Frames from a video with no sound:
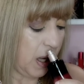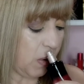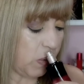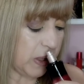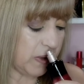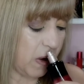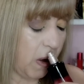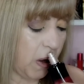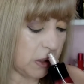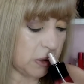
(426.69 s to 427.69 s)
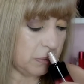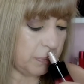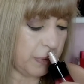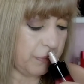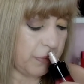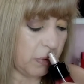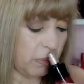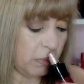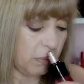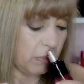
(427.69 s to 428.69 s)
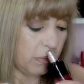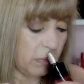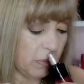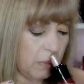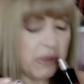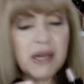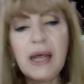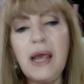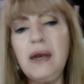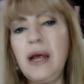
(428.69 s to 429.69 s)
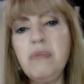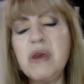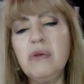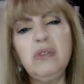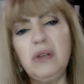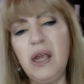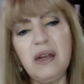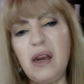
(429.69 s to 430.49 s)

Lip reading: A winter autumn perfume, but it can be used